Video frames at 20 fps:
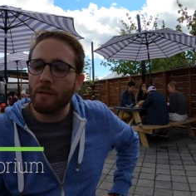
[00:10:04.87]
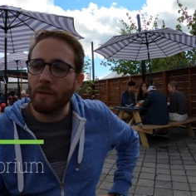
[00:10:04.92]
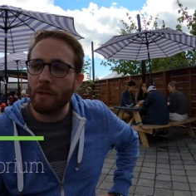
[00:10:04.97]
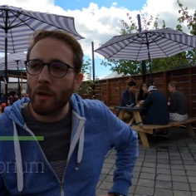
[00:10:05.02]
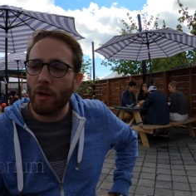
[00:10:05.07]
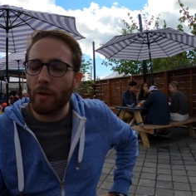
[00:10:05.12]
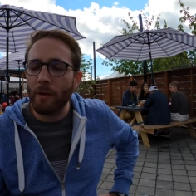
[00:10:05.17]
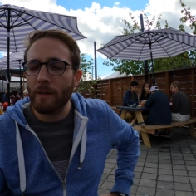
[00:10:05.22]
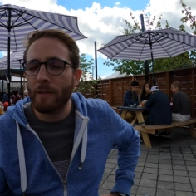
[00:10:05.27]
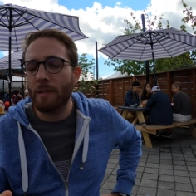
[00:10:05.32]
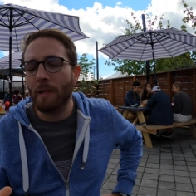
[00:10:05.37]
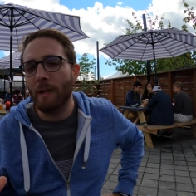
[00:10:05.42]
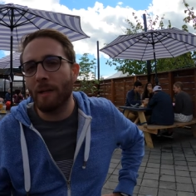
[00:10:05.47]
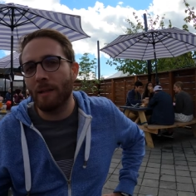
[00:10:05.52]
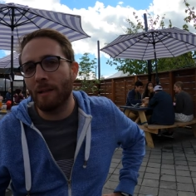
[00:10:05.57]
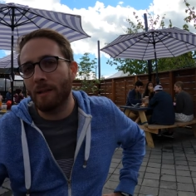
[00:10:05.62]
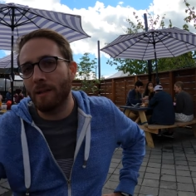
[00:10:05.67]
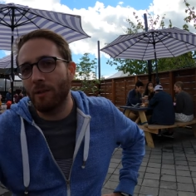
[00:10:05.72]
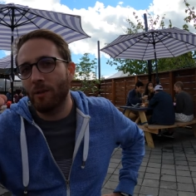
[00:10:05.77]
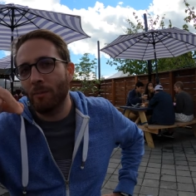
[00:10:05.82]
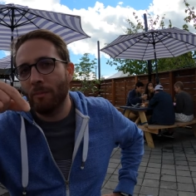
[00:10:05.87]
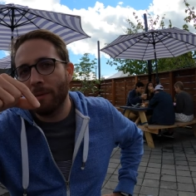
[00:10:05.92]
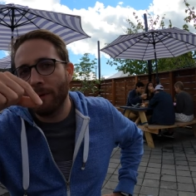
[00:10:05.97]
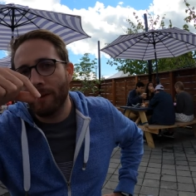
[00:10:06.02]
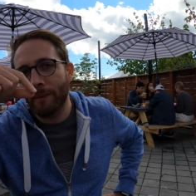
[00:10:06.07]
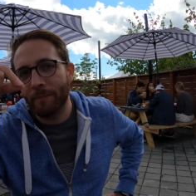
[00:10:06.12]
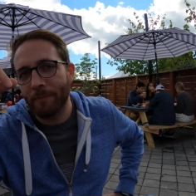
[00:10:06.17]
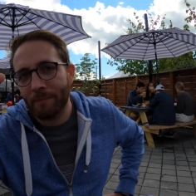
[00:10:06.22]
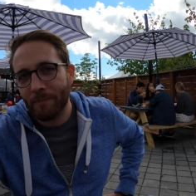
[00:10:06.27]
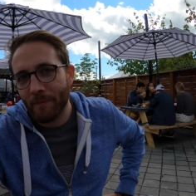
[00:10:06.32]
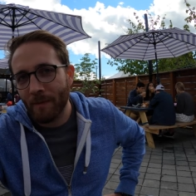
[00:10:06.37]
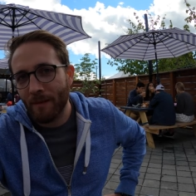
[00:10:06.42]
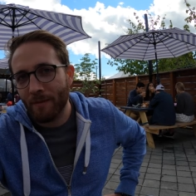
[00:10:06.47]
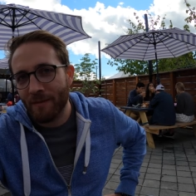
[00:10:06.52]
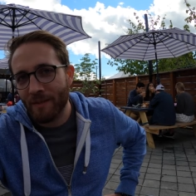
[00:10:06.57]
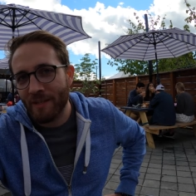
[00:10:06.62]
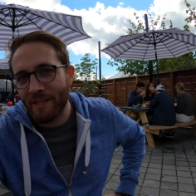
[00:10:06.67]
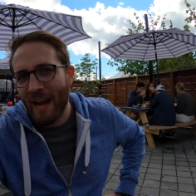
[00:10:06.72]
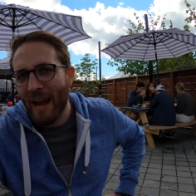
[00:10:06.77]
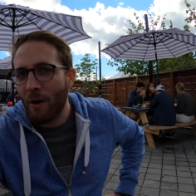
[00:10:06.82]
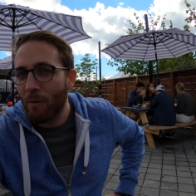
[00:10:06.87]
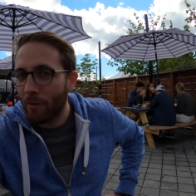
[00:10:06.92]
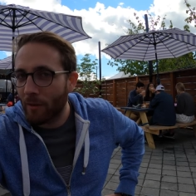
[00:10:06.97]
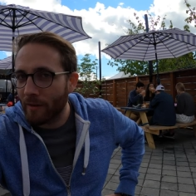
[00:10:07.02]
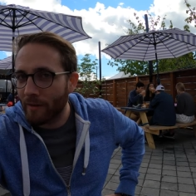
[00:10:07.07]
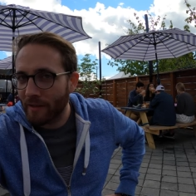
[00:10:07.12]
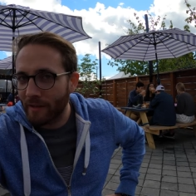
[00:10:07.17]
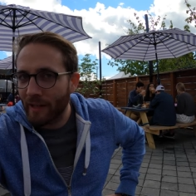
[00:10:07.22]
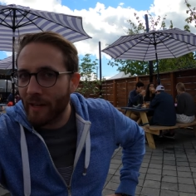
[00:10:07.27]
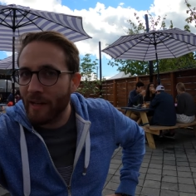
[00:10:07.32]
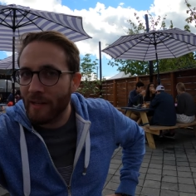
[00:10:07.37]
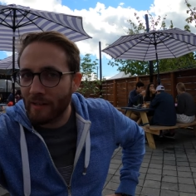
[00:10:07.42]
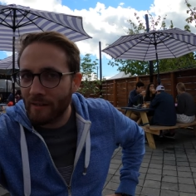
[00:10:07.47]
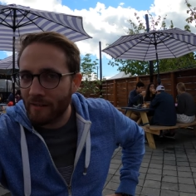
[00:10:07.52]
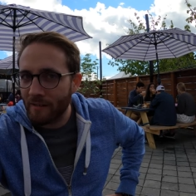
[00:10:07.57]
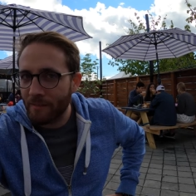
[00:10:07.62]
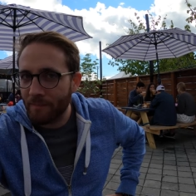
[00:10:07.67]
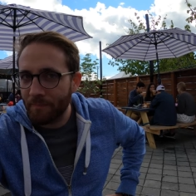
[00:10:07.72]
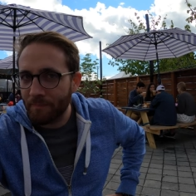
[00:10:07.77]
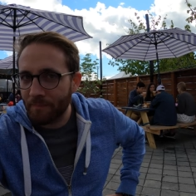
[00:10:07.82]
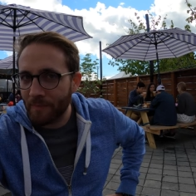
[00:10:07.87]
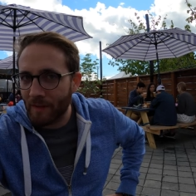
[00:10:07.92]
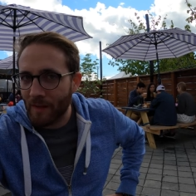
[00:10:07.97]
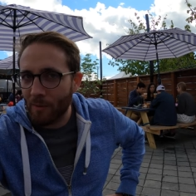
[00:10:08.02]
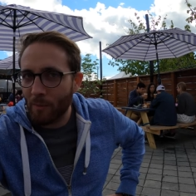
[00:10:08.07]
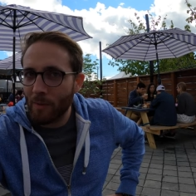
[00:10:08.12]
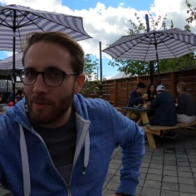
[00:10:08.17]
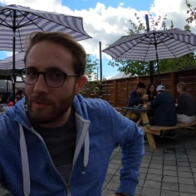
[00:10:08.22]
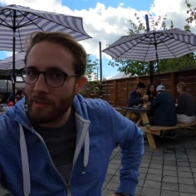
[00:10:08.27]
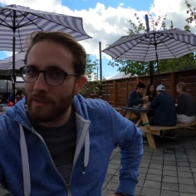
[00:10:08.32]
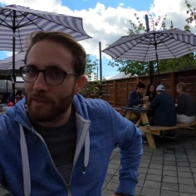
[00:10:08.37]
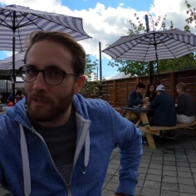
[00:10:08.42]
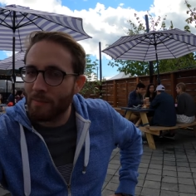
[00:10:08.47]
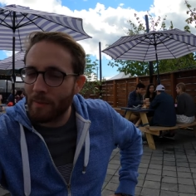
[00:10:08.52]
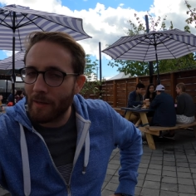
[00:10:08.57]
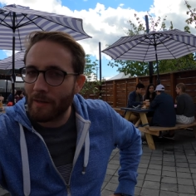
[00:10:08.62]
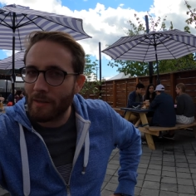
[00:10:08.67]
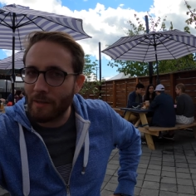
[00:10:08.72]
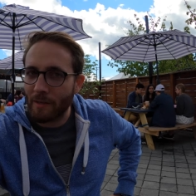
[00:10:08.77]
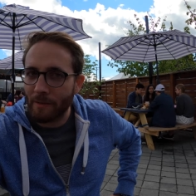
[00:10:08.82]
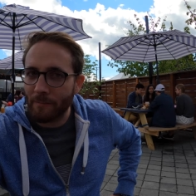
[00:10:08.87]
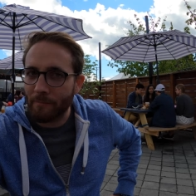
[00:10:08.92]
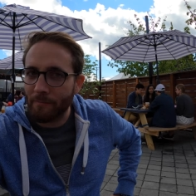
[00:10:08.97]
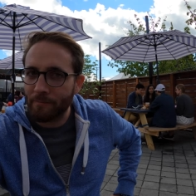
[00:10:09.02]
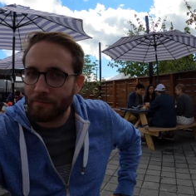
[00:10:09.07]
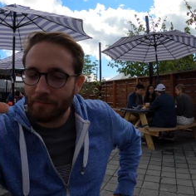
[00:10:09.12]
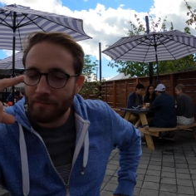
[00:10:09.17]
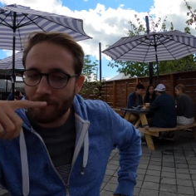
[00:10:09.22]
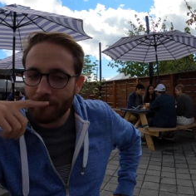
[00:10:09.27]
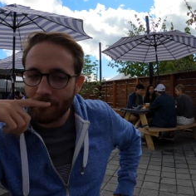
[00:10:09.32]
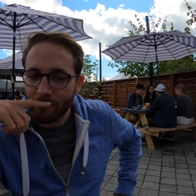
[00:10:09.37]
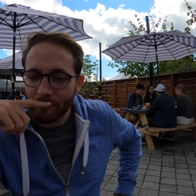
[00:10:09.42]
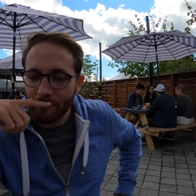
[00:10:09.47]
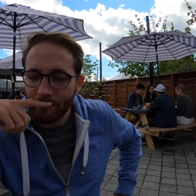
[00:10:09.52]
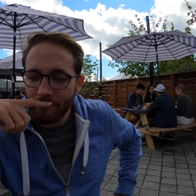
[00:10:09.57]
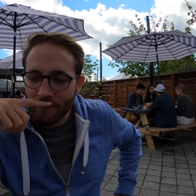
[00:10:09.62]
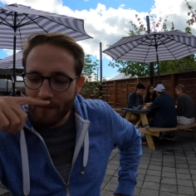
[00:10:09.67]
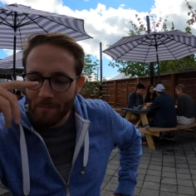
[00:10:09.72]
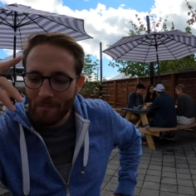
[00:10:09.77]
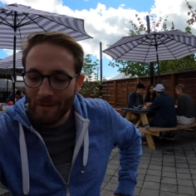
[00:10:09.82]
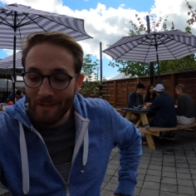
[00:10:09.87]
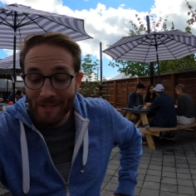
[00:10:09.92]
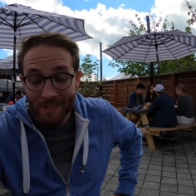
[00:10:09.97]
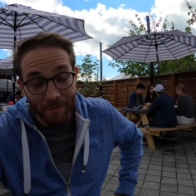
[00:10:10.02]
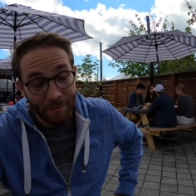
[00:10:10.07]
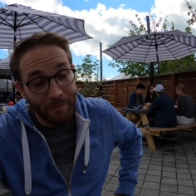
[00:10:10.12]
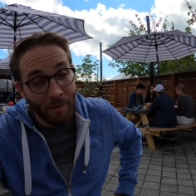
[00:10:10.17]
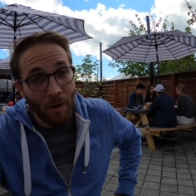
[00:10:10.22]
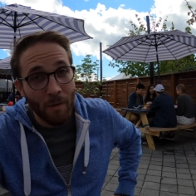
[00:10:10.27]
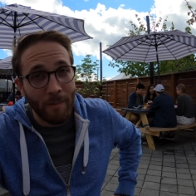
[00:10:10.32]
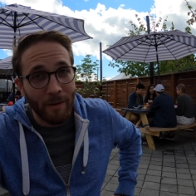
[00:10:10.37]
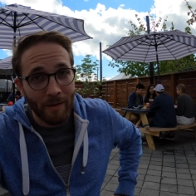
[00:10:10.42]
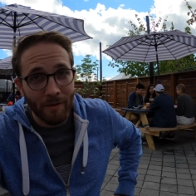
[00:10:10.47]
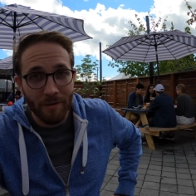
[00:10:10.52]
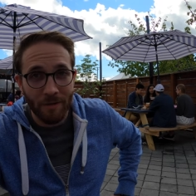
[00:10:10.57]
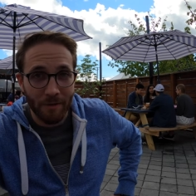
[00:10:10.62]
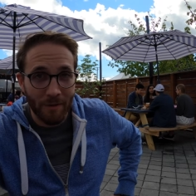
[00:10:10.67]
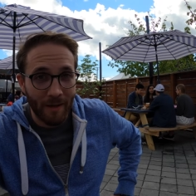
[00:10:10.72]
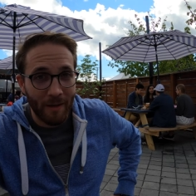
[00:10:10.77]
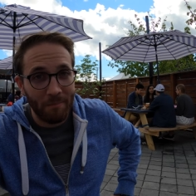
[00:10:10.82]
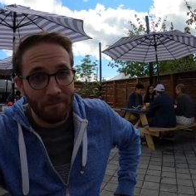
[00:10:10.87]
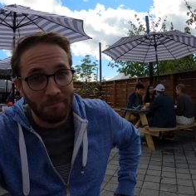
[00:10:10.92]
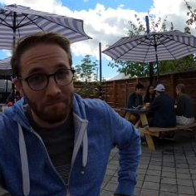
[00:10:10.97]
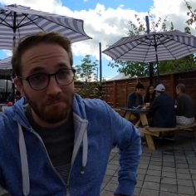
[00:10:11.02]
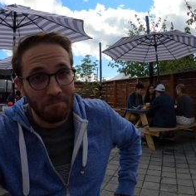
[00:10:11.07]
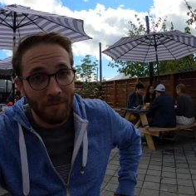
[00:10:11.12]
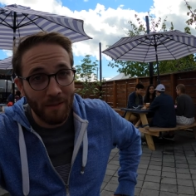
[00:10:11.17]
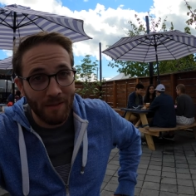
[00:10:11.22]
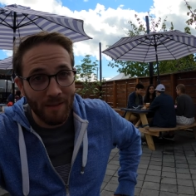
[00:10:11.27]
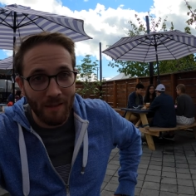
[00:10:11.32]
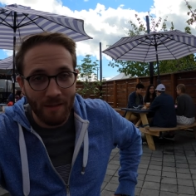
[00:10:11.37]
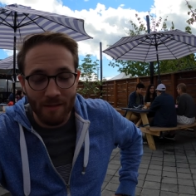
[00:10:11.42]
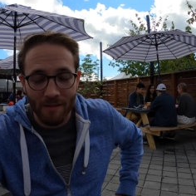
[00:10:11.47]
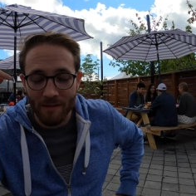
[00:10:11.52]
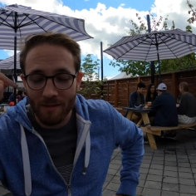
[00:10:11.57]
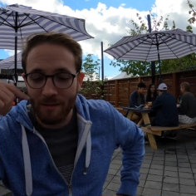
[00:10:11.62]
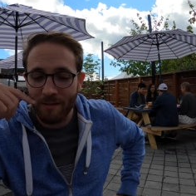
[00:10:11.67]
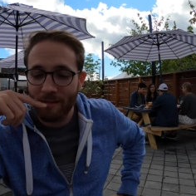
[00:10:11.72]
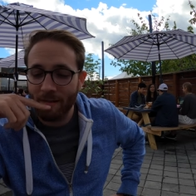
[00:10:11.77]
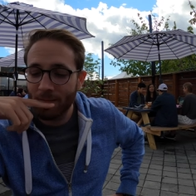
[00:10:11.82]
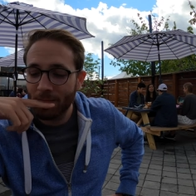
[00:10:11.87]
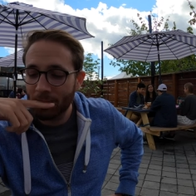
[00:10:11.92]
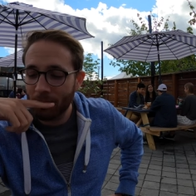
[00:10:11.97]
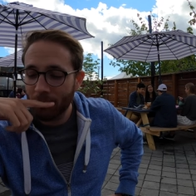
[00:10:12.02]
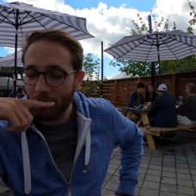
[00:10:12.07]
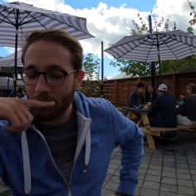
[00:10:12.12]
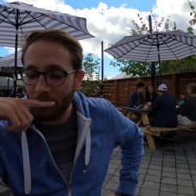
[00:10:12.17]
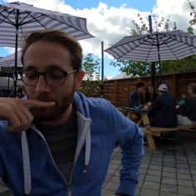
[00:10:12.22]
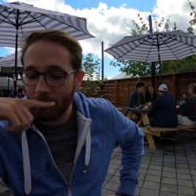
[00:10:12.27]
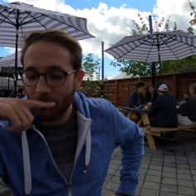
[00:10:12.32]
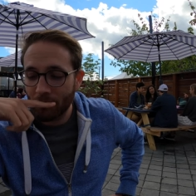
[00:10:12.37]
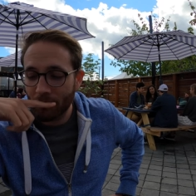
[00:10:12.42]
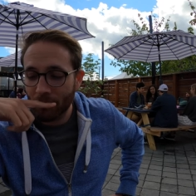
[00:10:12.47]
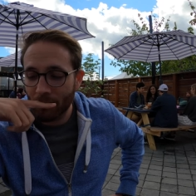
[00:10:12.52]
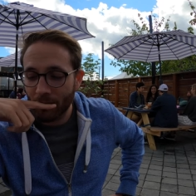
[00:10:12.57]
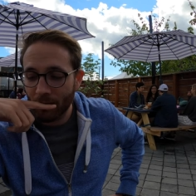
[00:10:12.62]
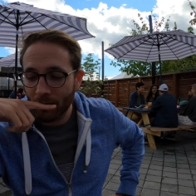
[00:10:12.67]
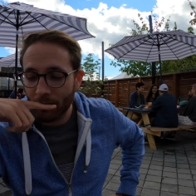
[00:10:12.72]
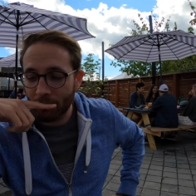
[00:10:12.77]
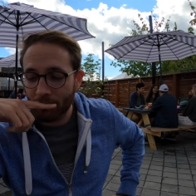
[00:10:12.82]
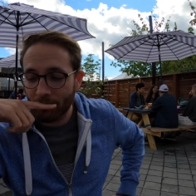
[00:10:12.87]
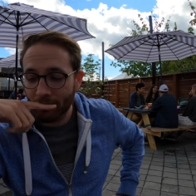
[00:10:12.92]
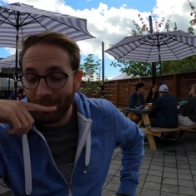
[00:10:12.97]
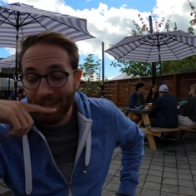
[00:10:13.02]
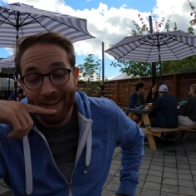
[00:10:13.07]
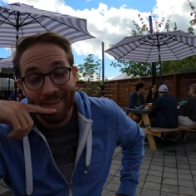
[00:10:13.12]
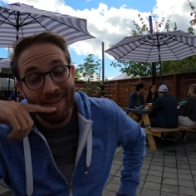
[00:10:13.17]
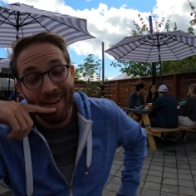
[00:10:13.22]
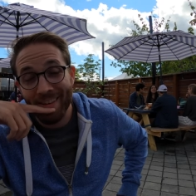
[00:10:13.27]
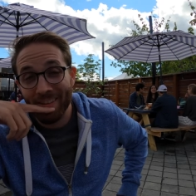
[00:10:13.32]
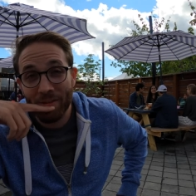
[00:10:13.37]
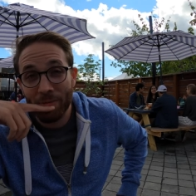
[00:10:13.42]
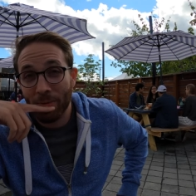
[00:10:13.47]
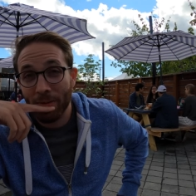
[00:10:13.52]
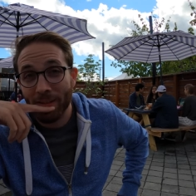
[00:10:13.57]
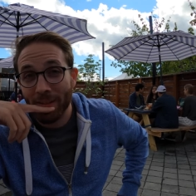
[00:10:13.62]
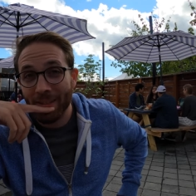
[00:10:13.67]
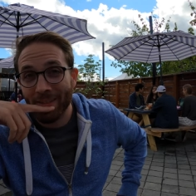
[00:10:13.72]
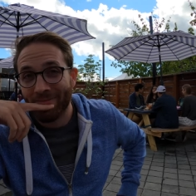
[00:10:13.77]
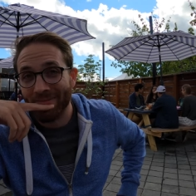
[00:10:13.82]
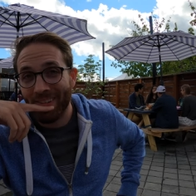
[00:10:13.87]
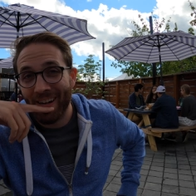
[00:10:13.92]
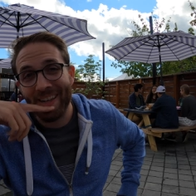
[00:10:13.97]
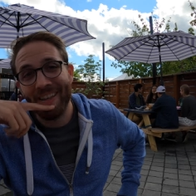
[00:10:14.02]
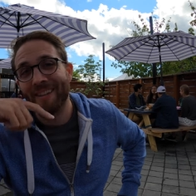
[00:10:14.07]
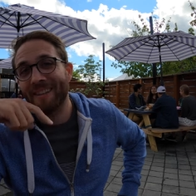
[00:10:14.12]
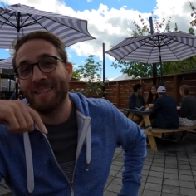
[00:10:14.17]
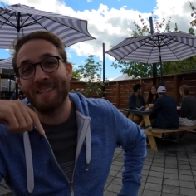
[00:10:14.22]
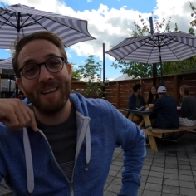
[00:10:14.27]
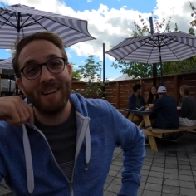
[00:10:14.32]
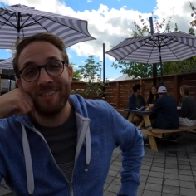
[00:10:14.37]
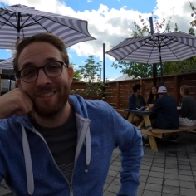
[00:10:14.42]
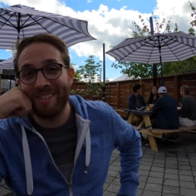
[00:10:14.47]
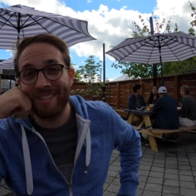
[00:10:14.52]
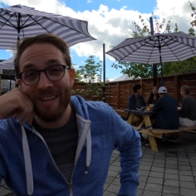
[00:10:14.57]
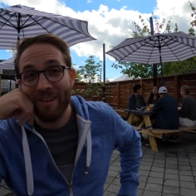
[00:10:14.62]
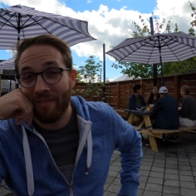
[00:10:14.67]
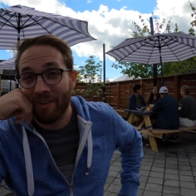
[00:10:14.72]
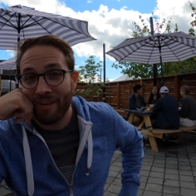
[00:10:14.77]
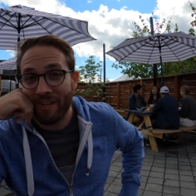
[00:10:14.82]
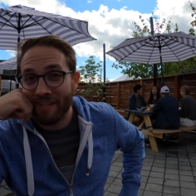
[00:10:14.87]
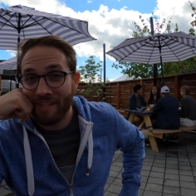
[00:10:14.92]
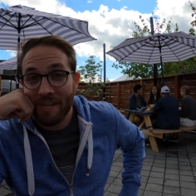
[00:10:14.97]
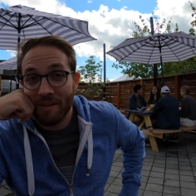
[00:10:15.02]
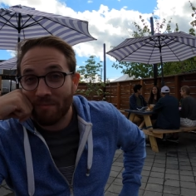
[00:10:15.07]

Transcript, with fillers: you know, it's got a little bit of sour at the end that I wasn't expecting. But it's a farm ale, so that makes sense. Hmm. I'm like. Yeah, I think really good. I think a solid 7 out of